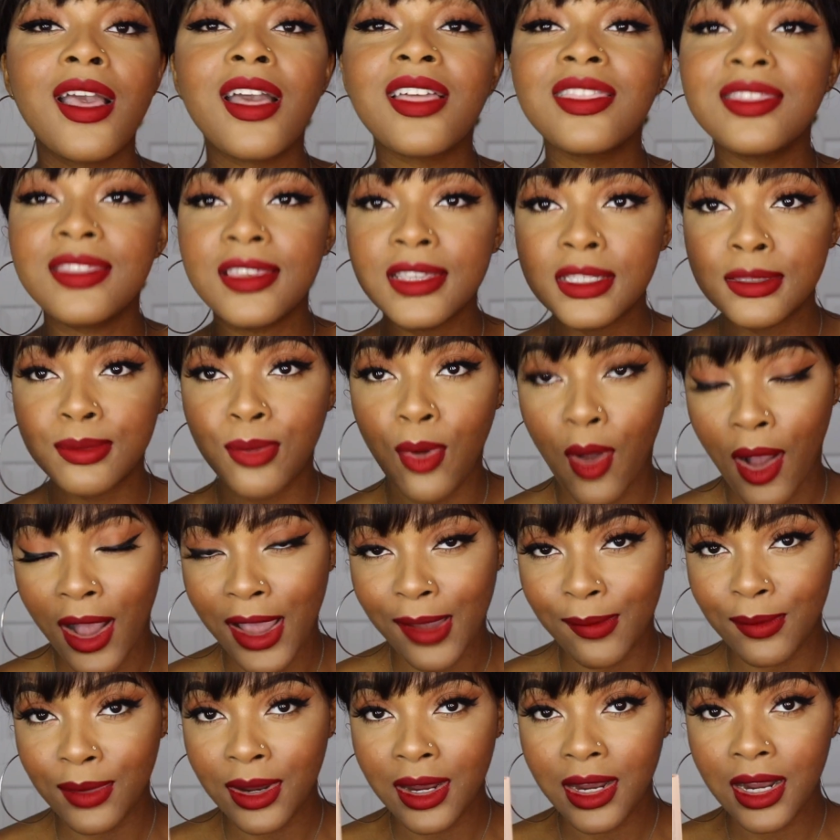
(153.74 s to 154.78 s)
this
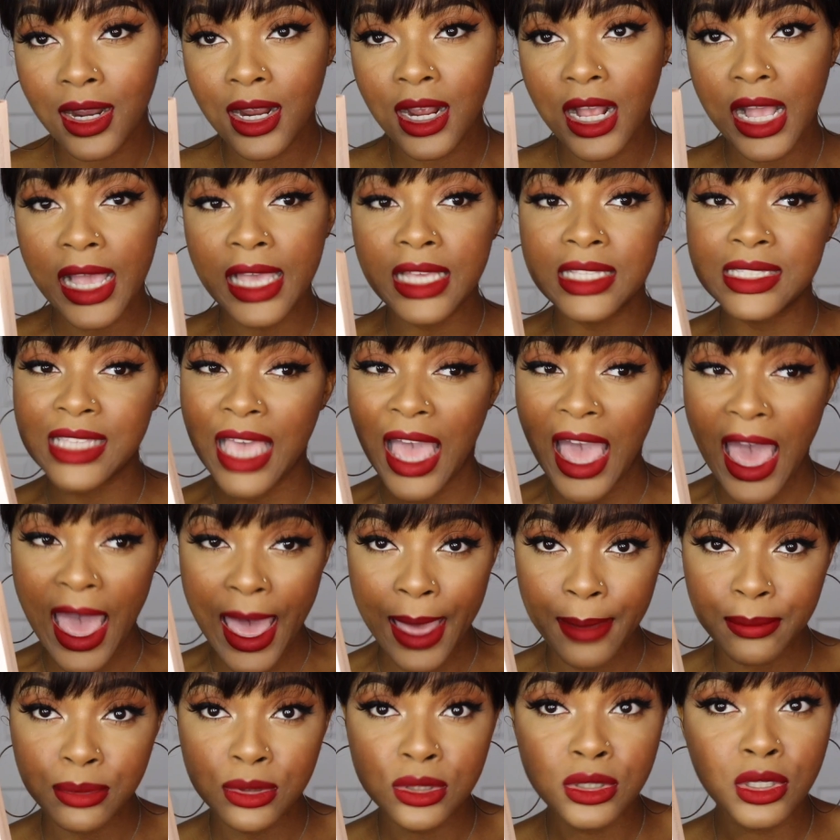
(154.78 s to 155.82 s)
primer is
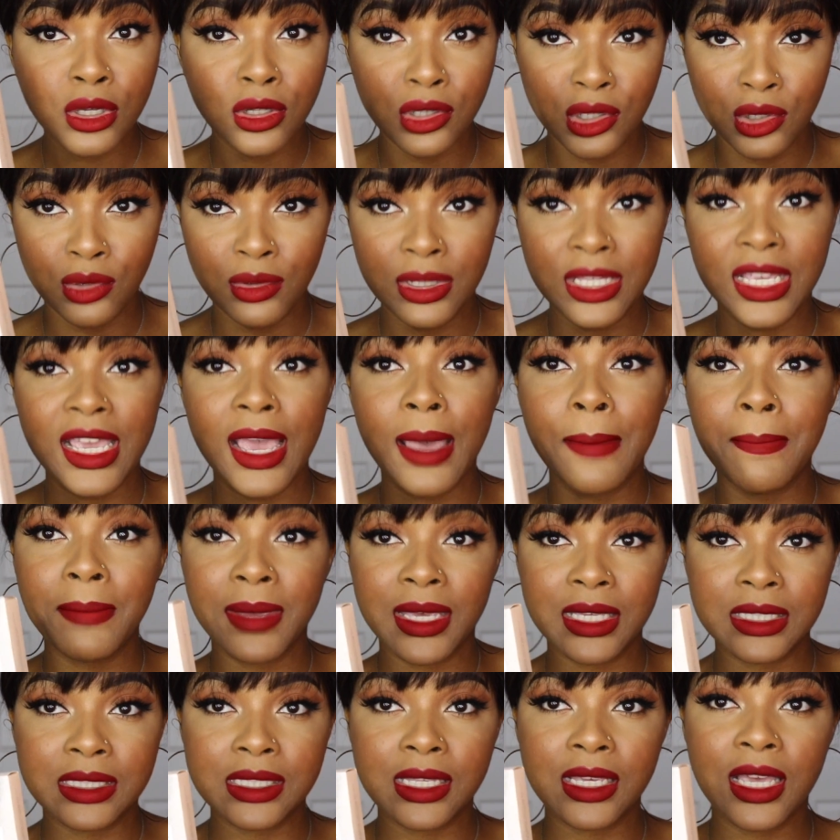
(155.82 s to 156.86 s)
absolutely
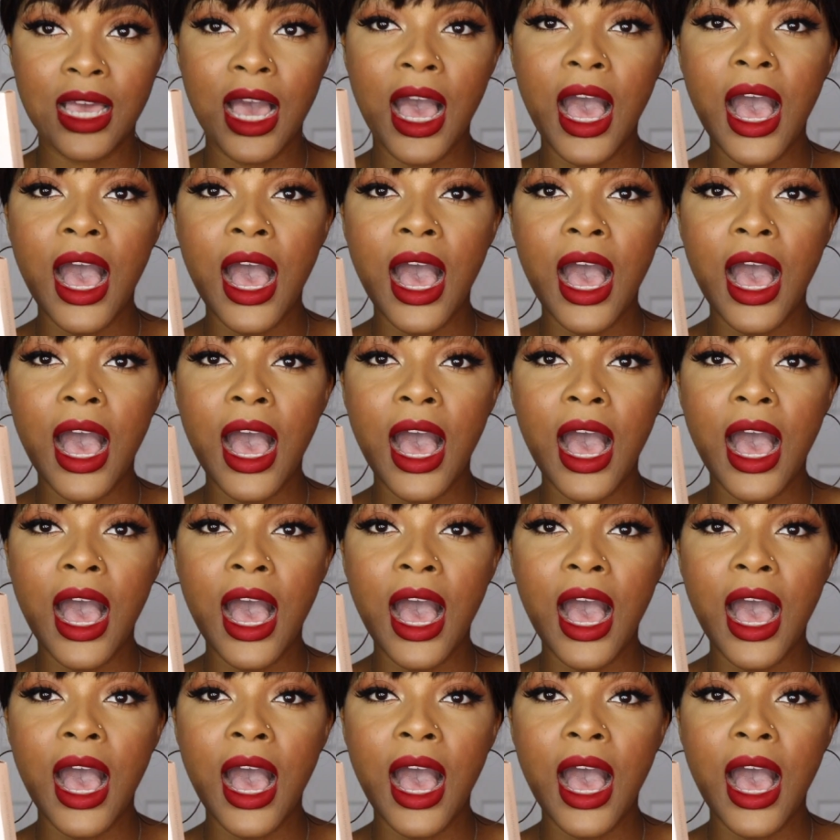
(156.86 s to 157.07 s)
amazing.